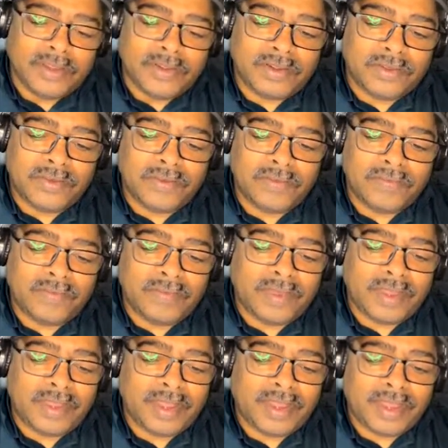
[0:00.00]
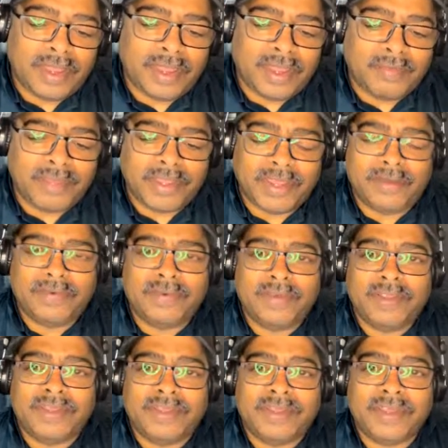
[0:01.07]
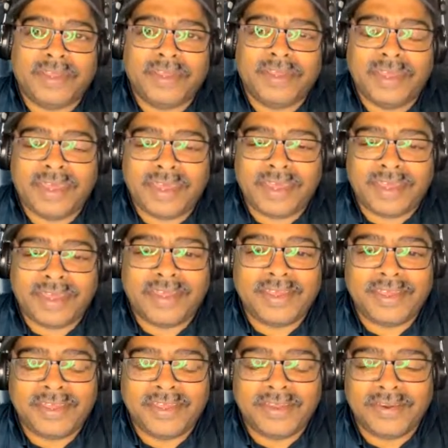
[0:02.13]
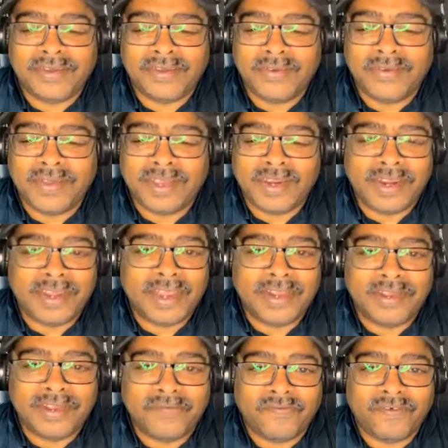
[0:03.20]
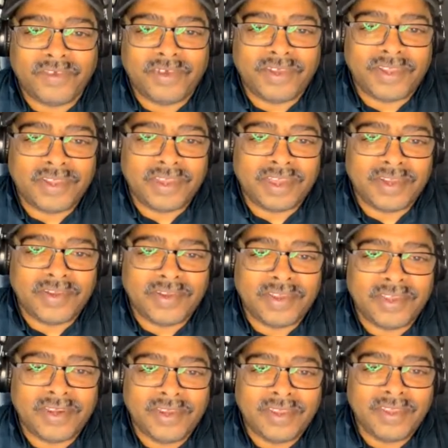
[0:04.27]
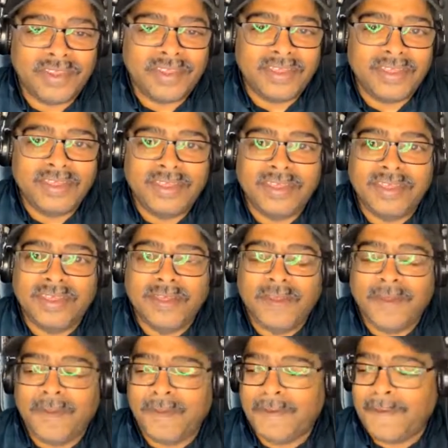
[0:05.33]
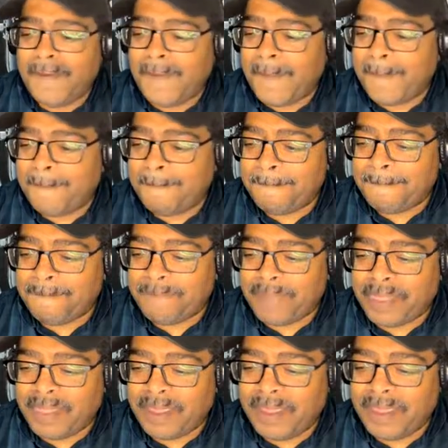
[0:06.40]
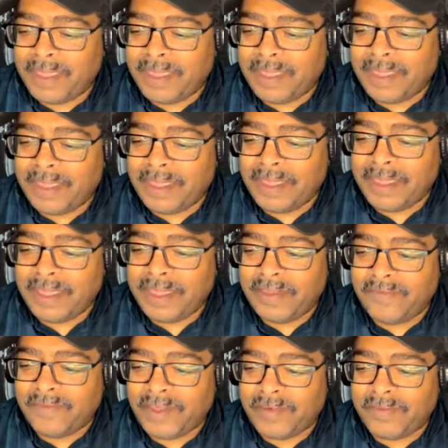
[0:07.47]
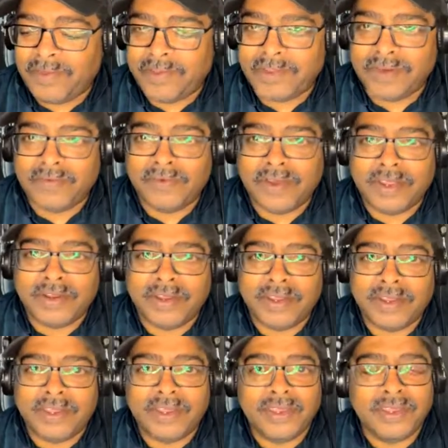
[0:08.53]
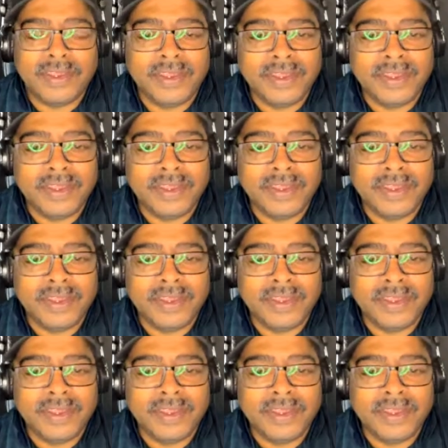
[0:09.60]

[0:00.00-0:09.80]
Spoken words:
So I'm like, what the heck? And that's the first thing I said. Um, if I wasn't around the,